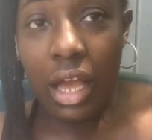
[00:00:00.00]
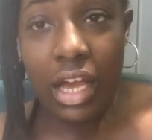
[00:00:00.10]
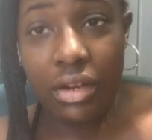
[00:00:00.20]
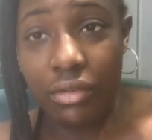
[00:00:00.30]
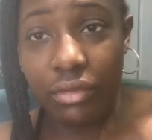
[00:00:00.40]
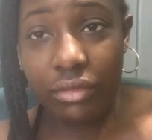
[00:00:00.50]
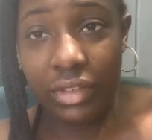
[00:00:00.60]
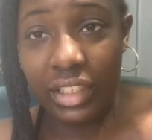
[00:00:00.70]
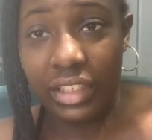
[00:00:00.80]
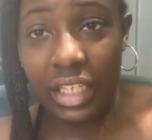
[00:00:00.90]
I don't
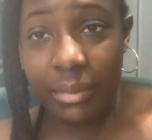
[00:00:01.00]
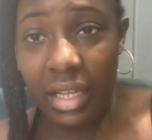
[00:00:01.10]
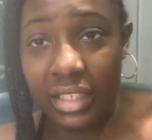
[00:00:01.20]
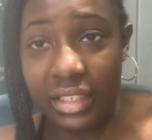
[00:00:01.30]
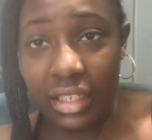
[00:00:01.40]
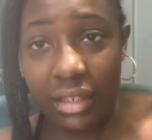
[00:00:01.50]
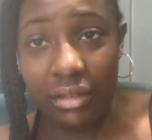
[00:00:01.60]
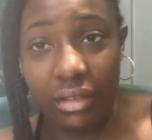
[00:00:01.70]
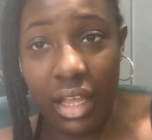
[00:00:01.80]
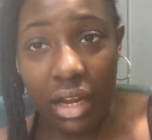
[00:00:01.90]
really take medicine
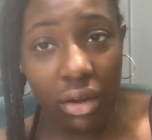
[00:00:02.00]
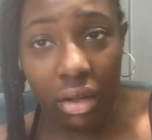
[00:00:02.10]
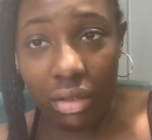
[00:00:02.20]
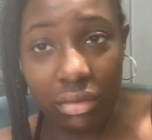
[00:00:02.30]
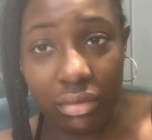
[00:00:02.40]
at all.